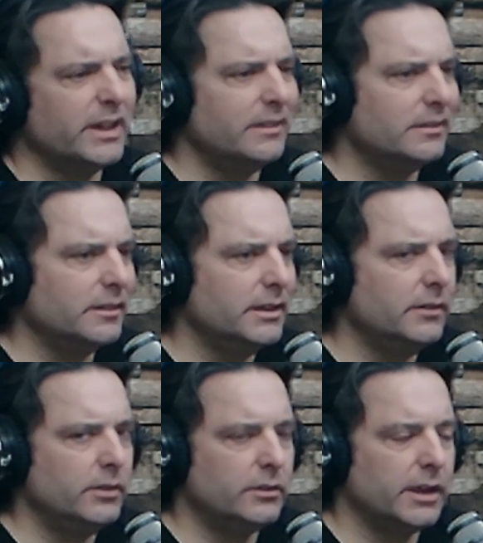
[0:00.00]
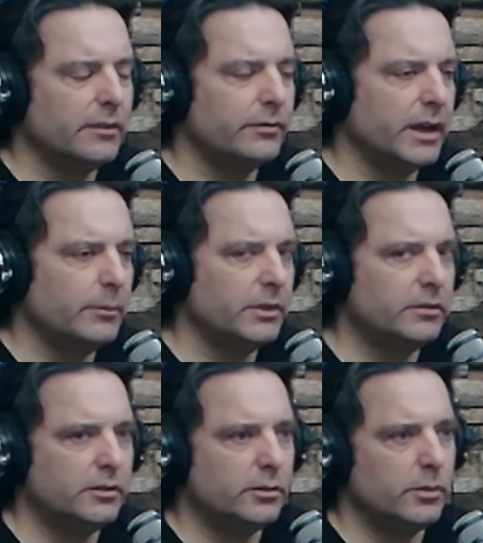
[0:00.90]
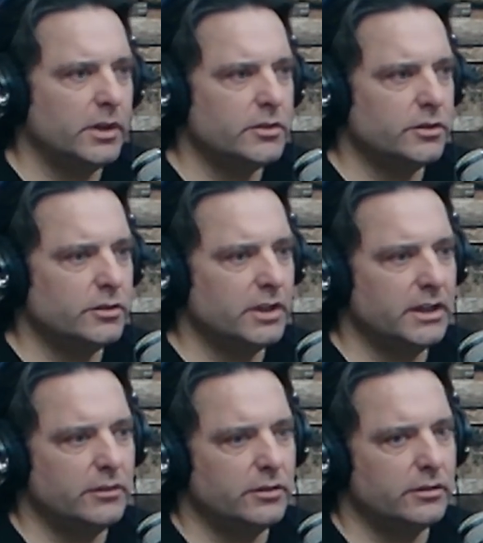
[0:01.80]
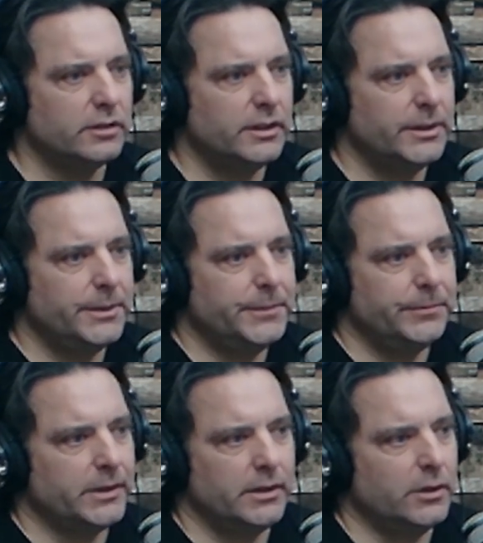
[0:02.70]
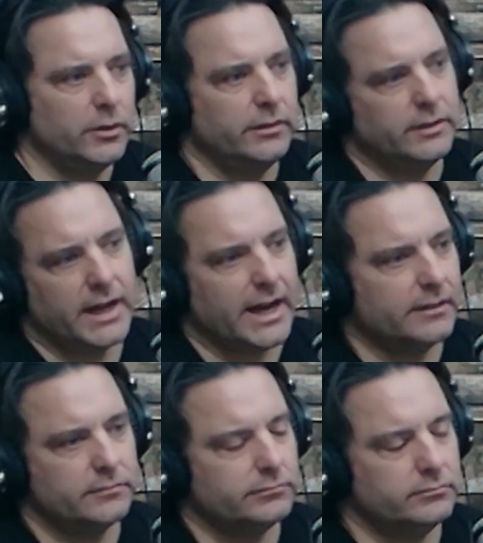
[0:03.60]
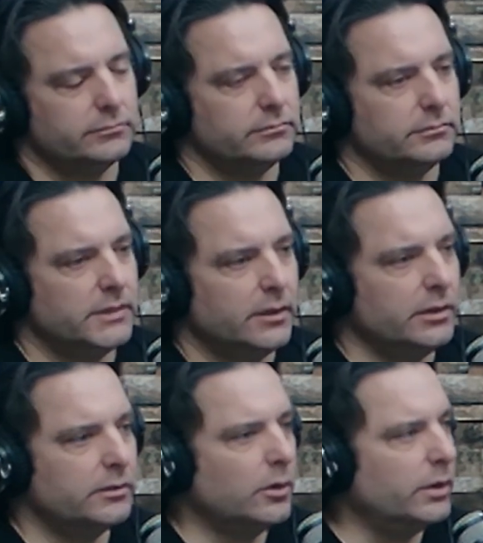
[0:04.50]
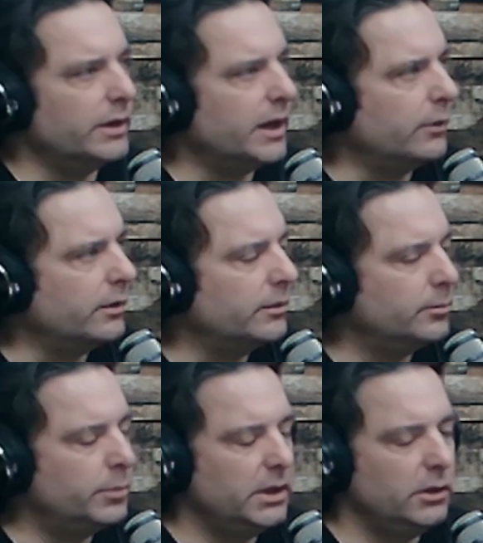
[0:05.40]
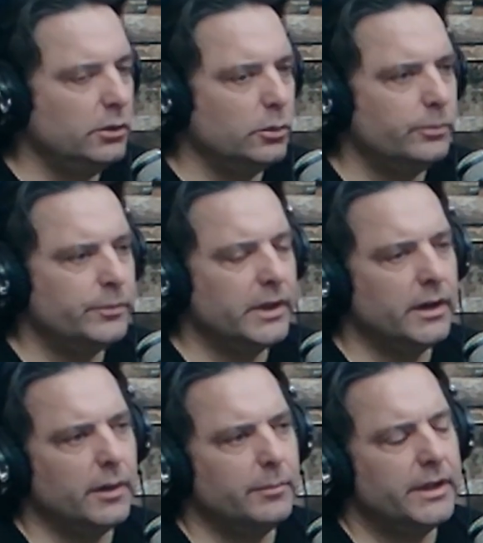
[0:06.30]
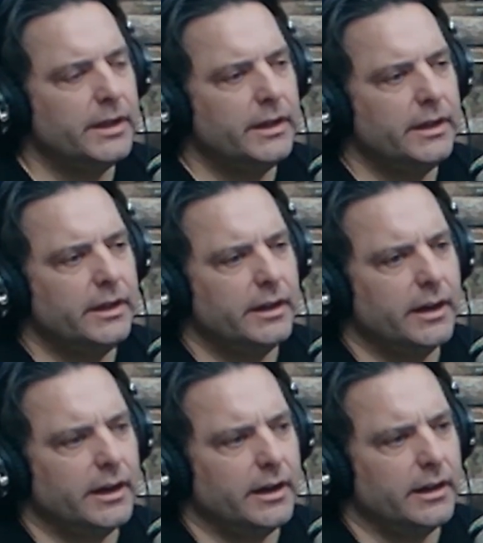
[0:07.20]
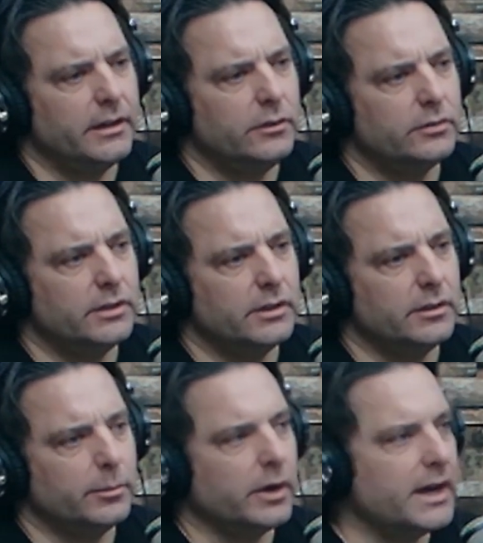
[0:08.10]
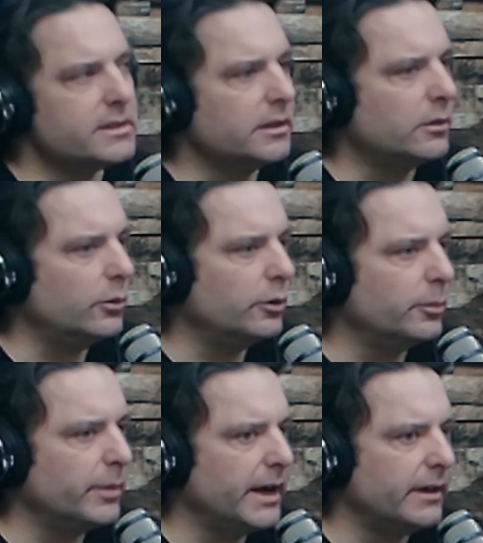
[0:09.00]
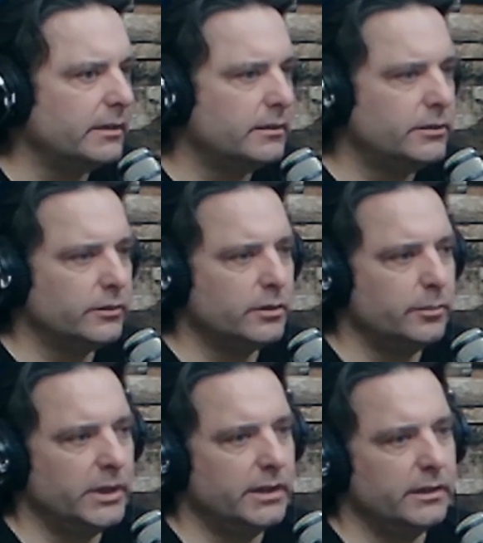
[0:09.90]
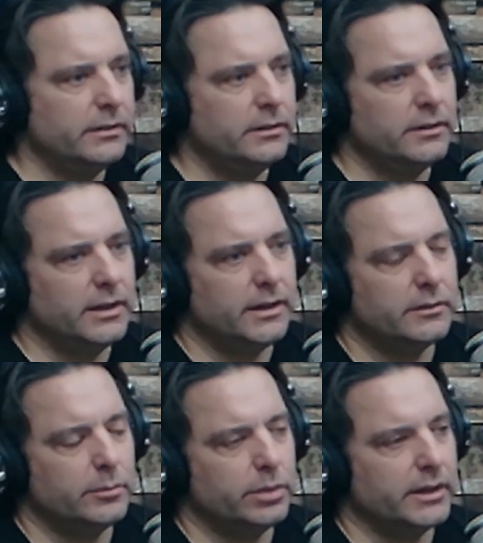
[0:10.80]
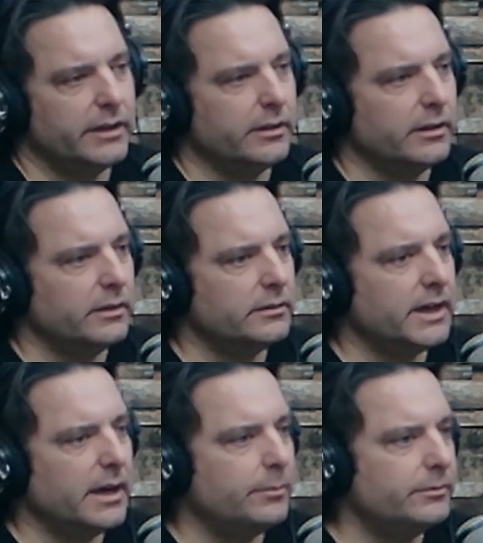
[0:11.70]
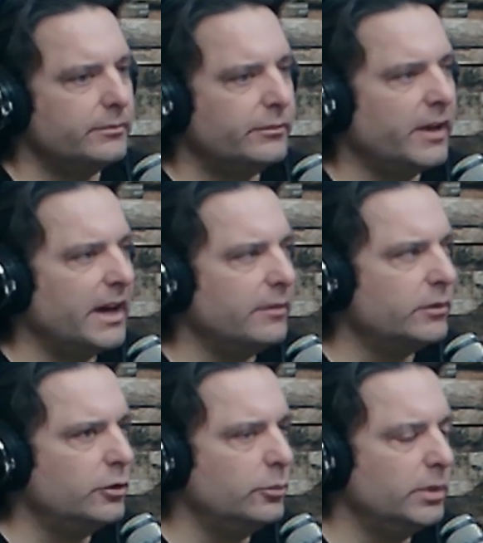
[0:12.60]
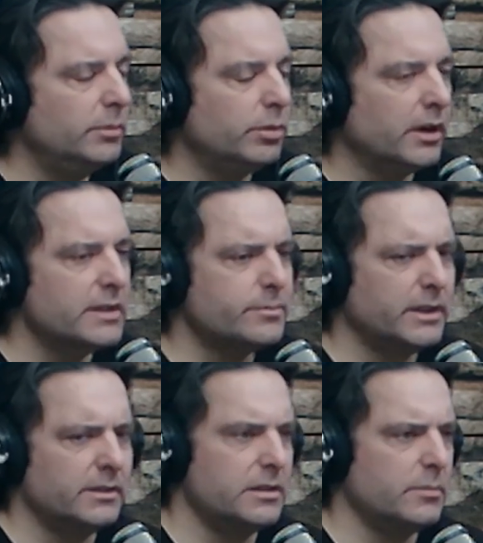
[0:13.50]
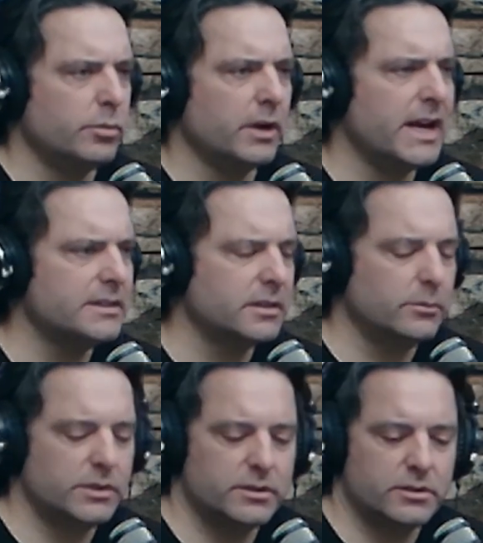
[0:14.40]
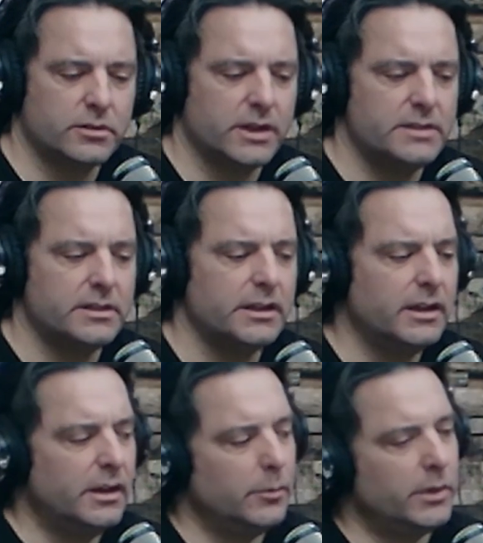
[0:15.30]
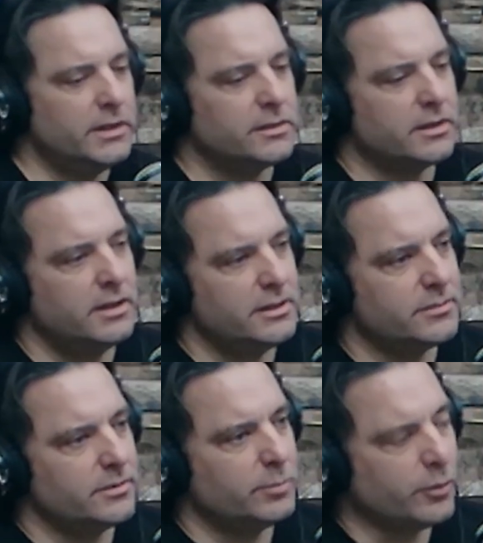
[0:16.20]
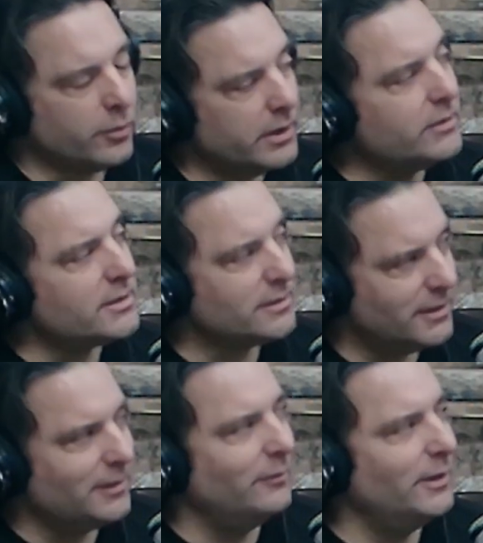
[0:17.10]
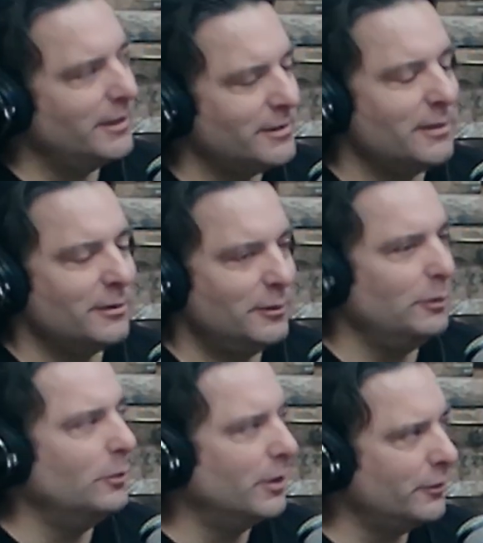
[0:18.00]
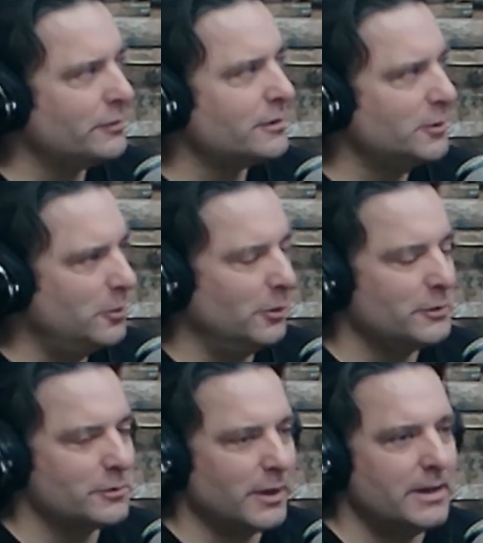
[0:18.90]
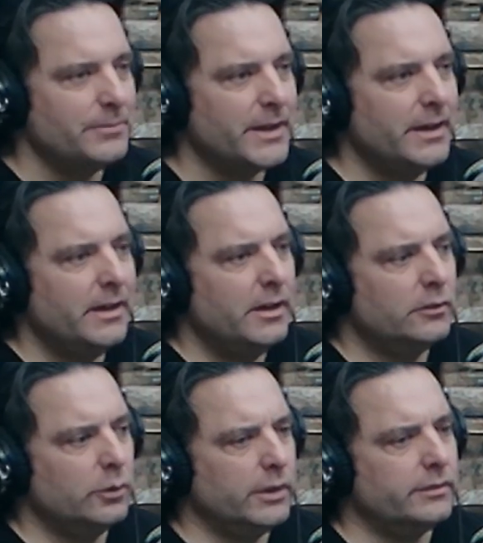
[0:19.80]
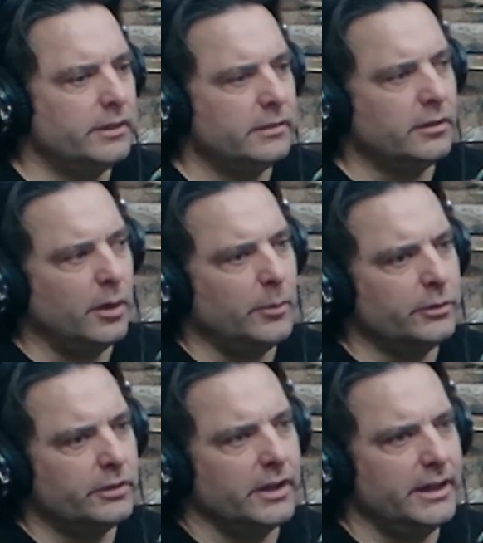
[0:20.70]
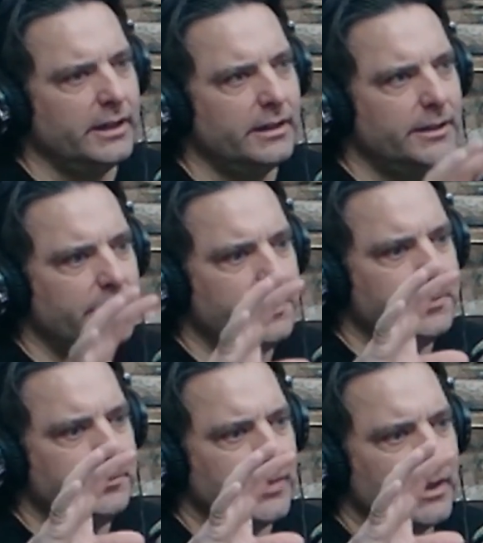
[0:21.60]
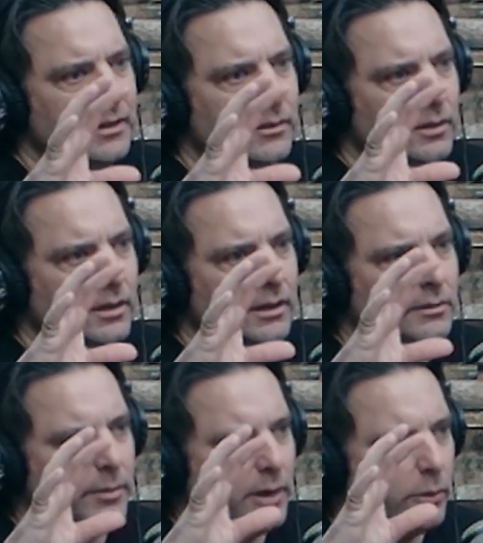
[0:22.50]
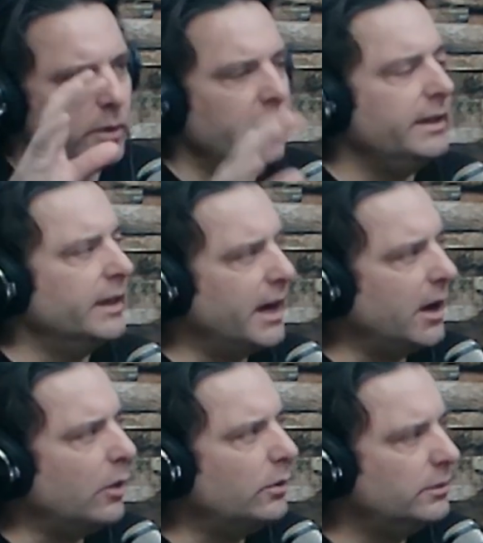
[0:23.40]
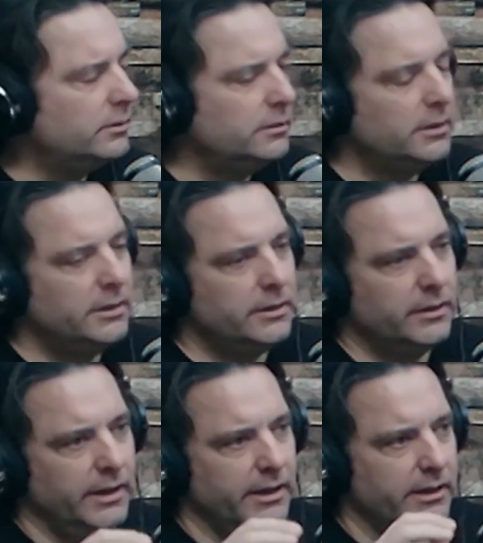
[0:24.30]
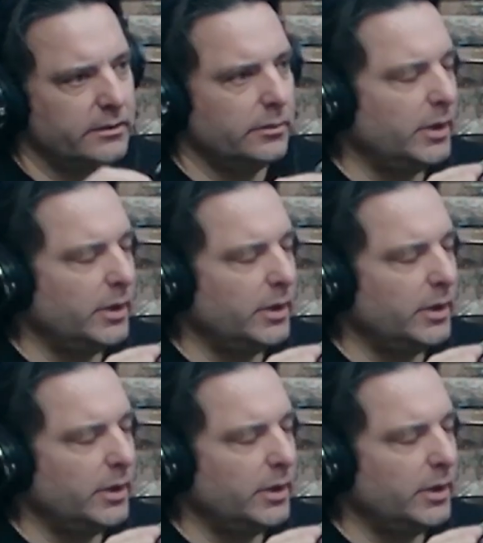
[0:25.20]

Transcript: Those guys leave. He's got a family situation changes. You know, he's not, you know, he's going now to BU. Um, uh, you see a Nebraska quarterback just committed uh, to play their top five QB prospect to Nebraska, which is crazy. But he's he's previously committed to two other schools, right? So it's it's almost like it's about right now and